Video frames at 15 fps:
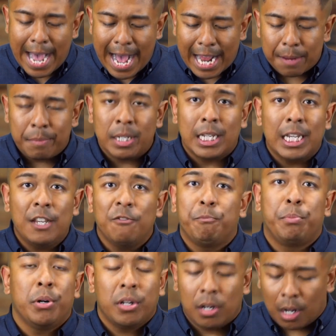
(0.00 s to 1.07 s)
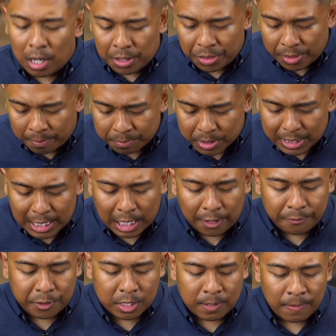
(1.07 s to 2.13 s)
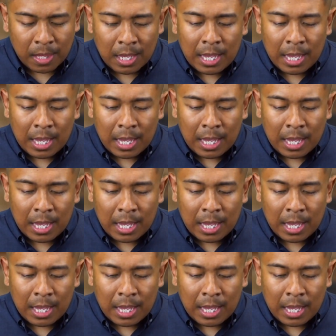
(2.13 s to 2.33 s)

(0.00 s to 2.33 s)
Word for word: Adam and Eve put on themselves